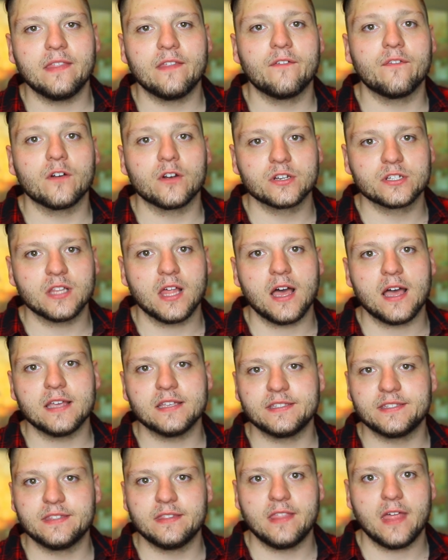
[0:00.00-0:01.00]
The first law
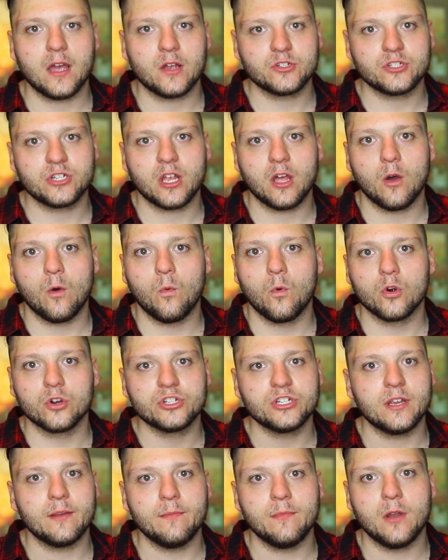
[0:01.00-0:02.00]
is thou shalt
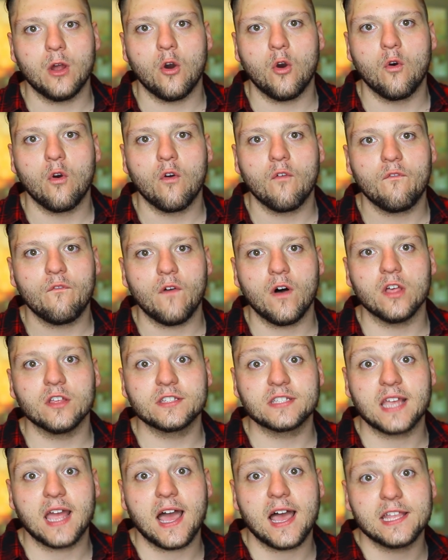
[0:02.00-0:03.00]
worship no
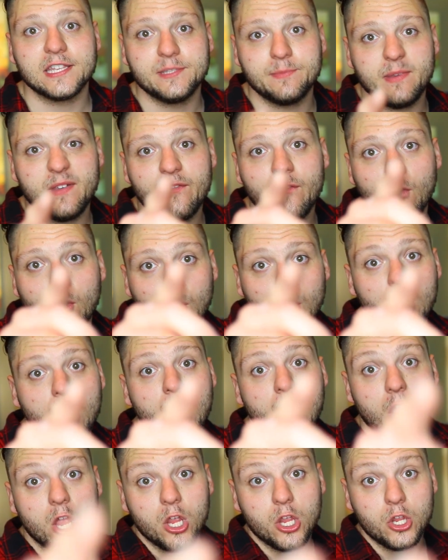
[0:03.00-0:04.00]
false gods before
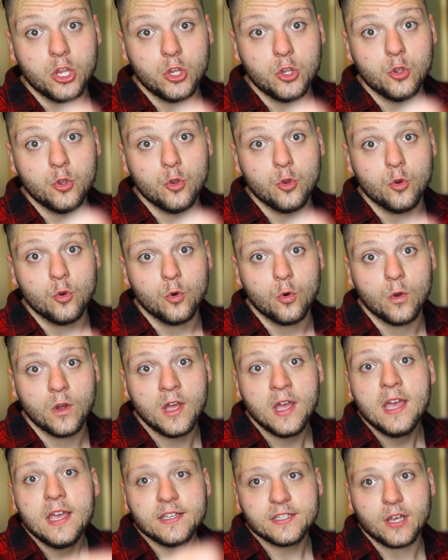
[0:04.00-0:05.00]
you.
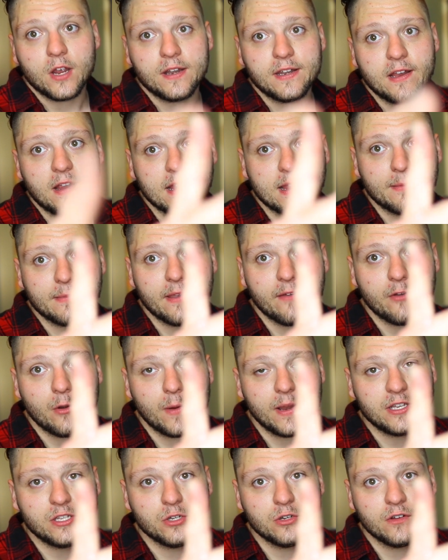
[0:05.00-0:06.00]
Sorry, Derek, I'm giving
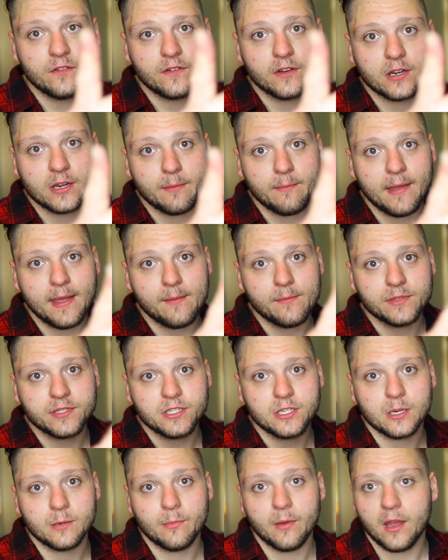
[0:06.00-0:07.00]
away 2 of your
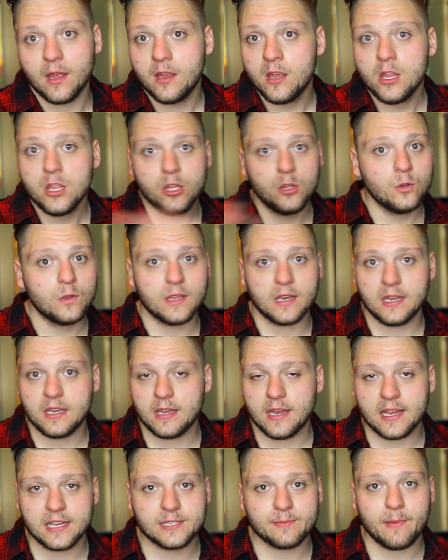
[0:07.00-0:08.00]
commandments here, but you
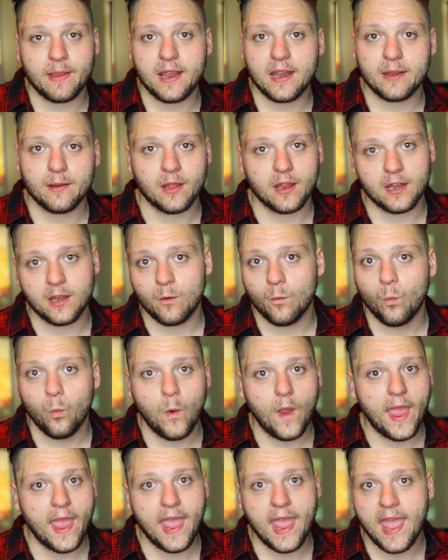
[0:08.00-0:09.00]
can expand on it
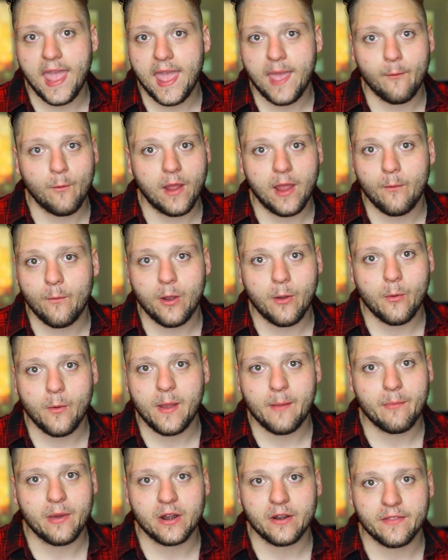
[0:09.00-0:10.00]
way, way, way,
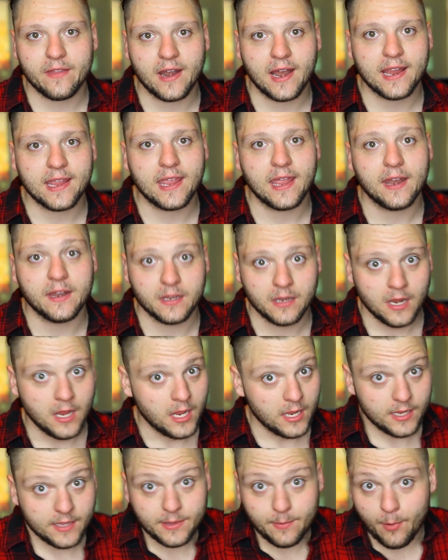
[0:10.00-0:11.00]
way better than I can.
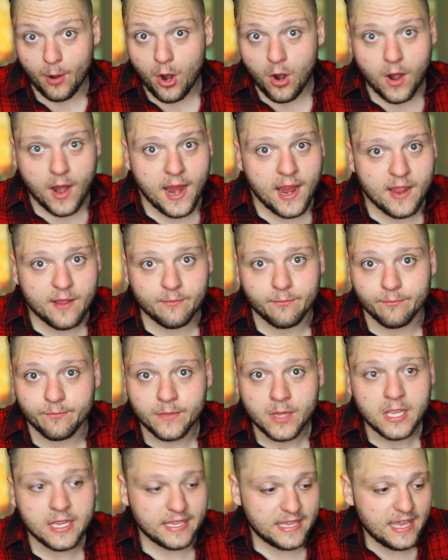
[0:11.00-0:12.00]
Get the program!
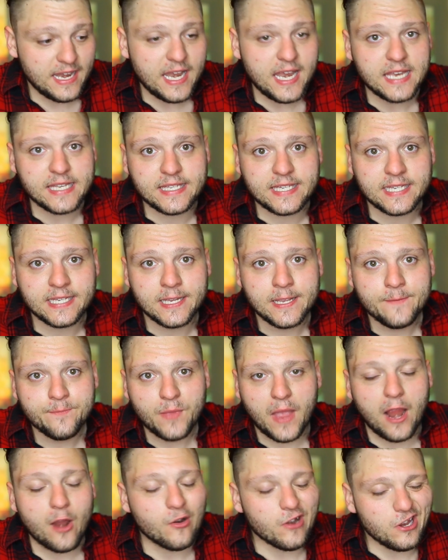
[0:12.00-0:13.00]
Get it!
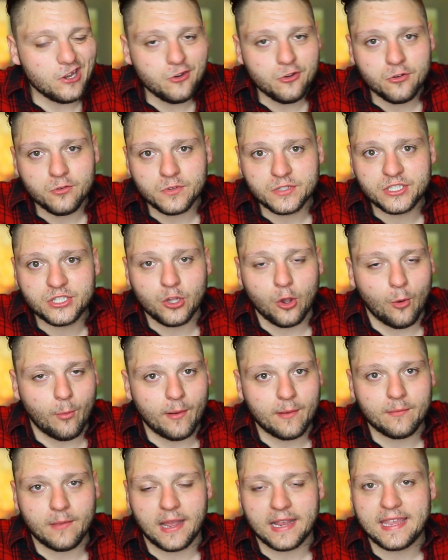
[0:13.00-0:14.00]
I already knew it was
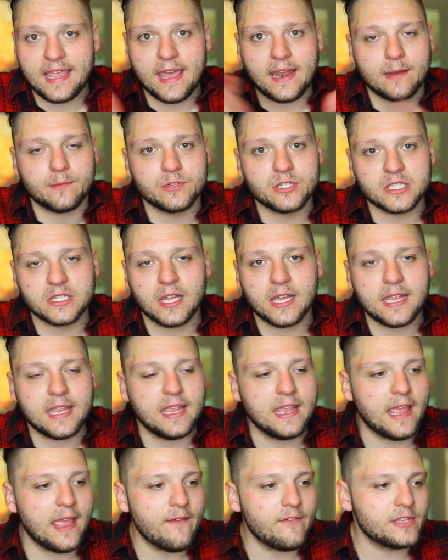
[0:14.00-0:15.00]
dope. I'm just
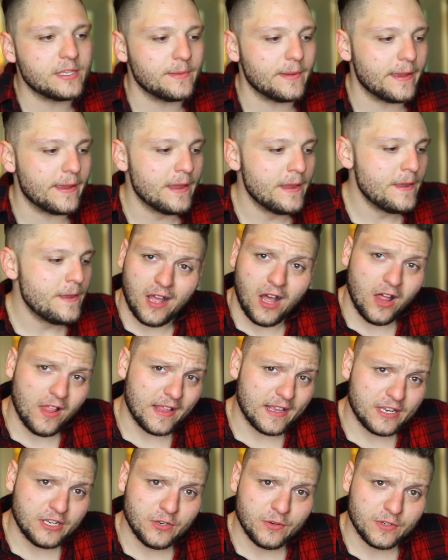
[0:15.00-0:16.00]
lucky he gave it to me.
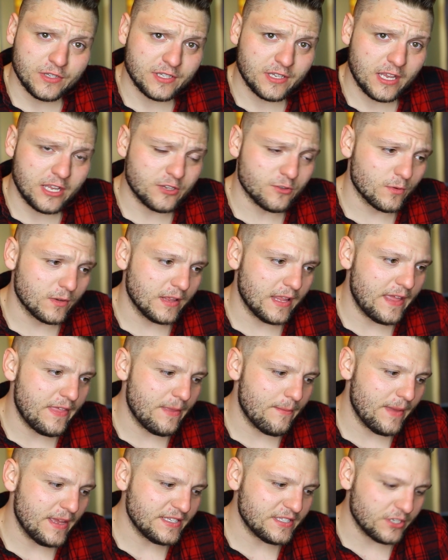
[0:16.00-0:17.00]
All I can do is relay
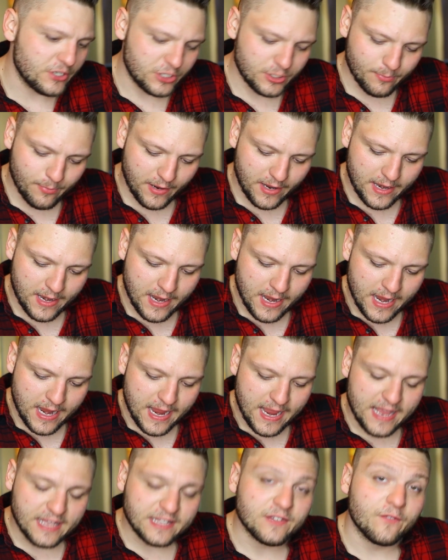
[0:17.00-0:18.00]
the message, but
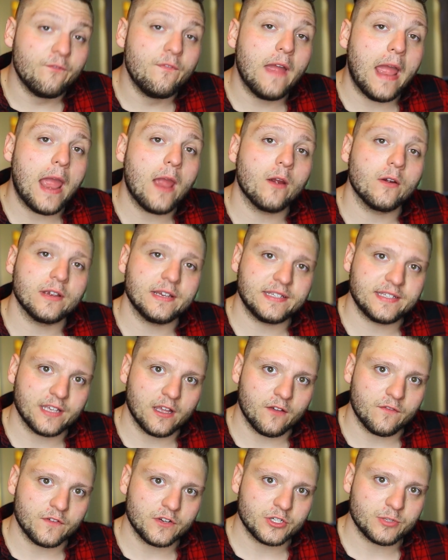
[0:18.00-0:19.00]
it's a very
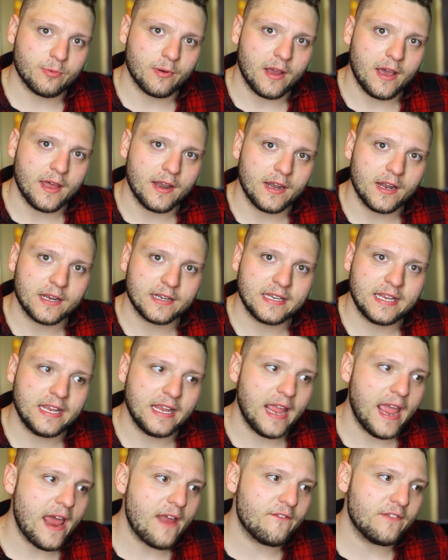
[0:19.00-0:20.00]
selfish product.
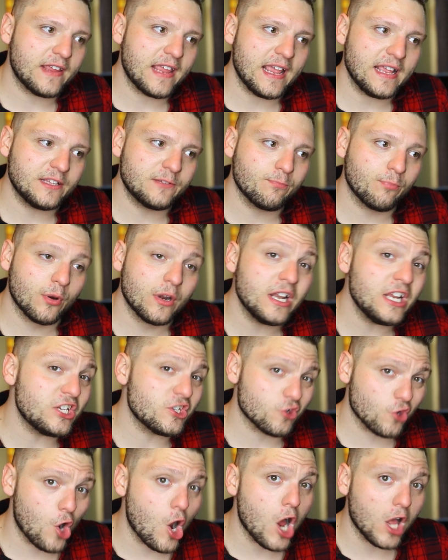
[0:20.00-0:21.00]
He advocates pretty
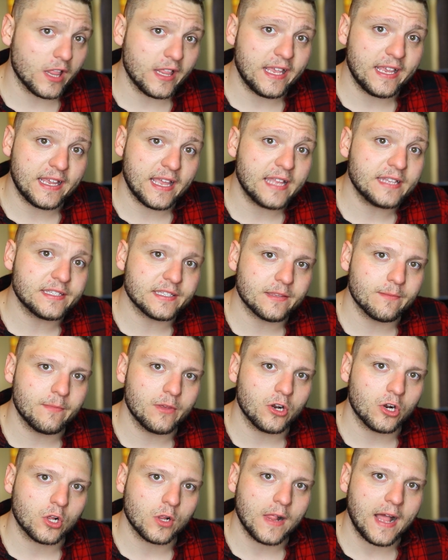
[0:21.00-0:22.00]
strongly against the
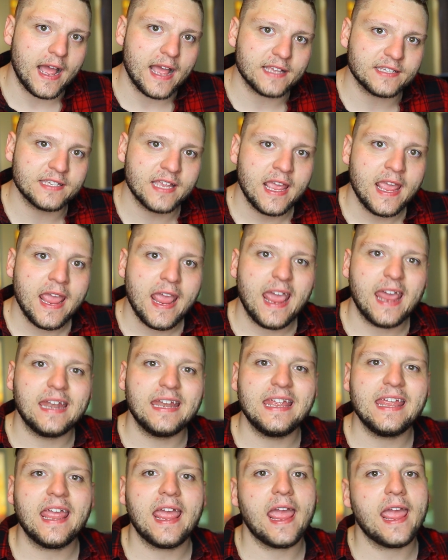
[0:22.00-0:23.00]
middle class,
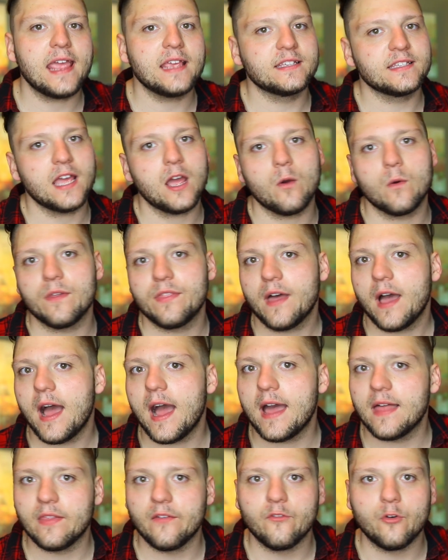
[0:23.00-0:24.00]
and he hangs out with
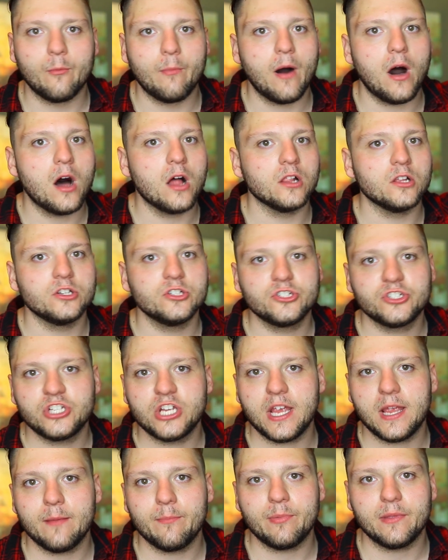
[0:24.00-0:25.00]
high-level ballers,
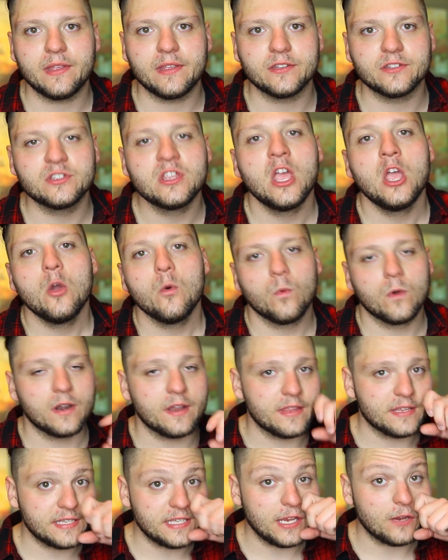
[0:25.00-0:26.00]
champions.
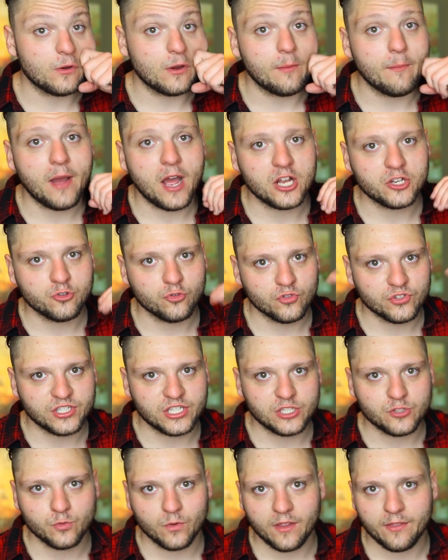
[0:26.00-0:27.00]
One of the secret
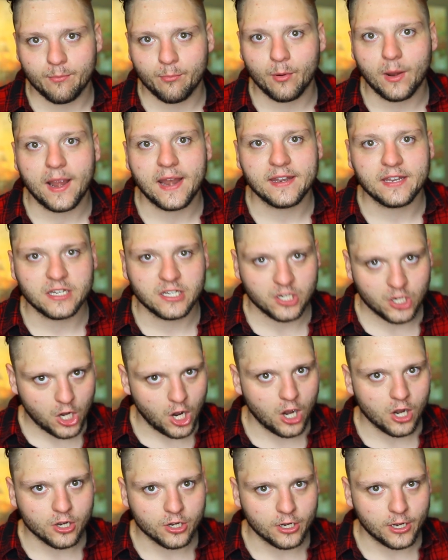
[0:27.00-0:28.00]
modules is with Brandon
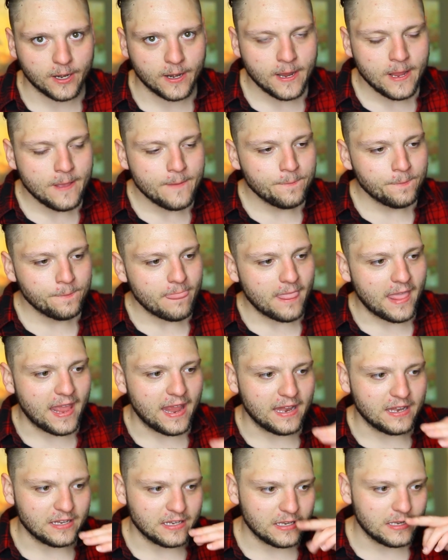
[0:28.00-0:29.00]
Carter,
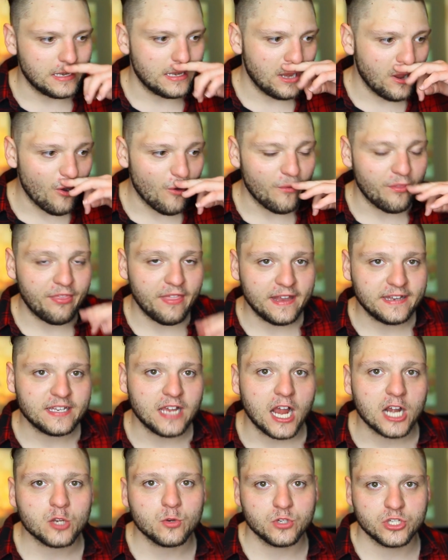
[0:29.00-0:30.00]
and yo, they
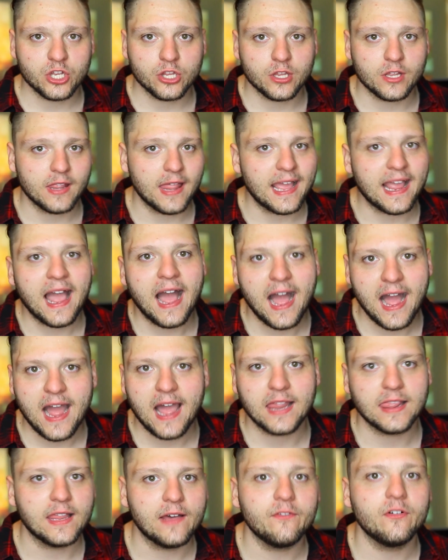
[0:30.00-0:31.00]
talk to each other like
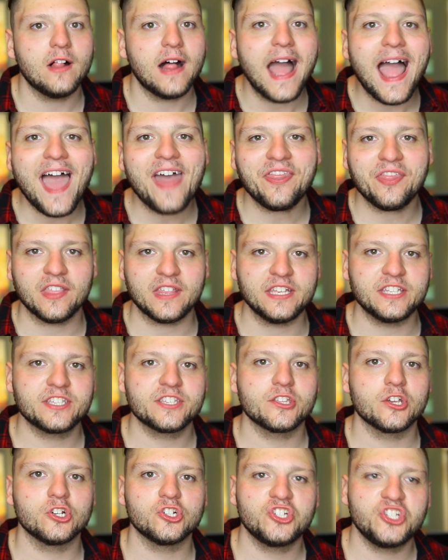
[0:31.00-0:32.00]
high-level
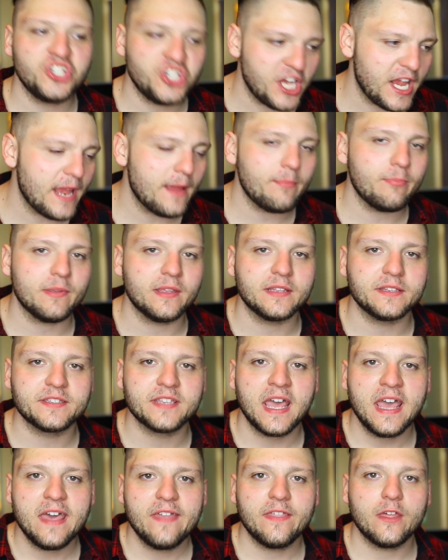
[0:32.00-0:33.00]
athletes. They're
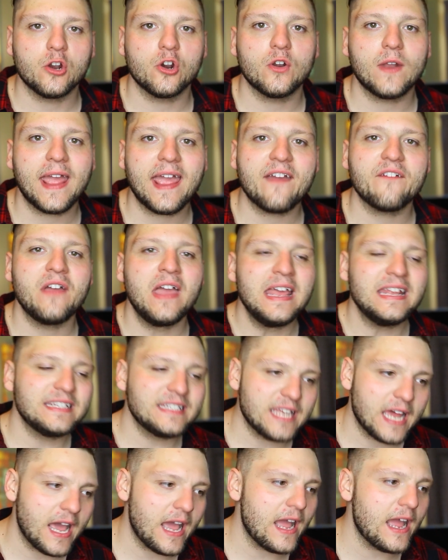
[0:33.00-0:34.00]
champions. They don't have
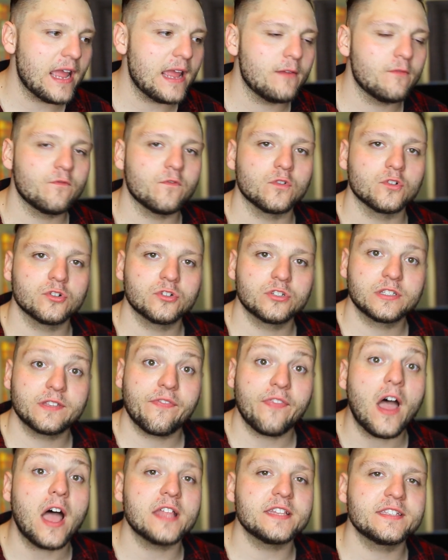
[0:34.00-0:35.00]
time for
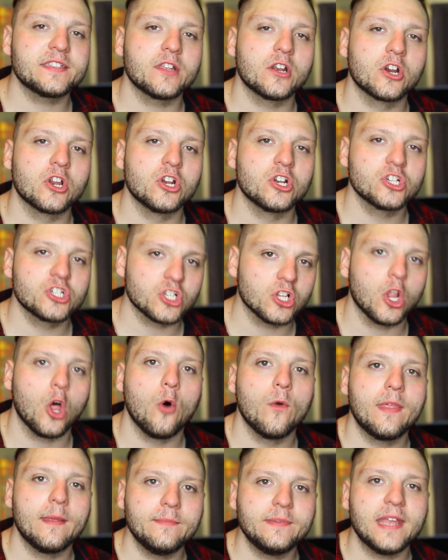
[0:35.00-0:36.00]
thoughts that are gonna
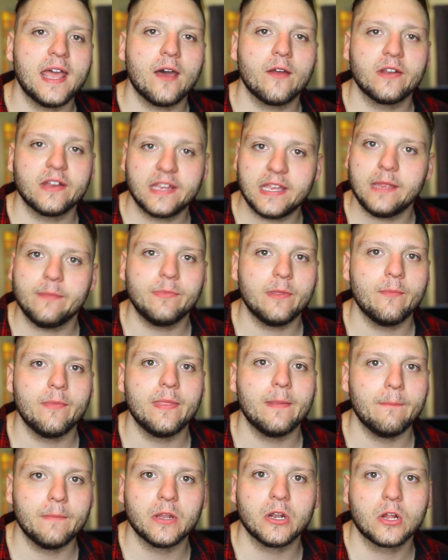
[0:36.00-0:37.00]
slow them down and keep them
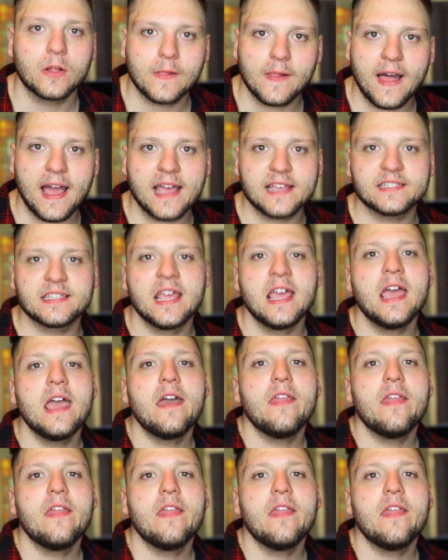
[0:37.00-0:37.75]
in the middle class.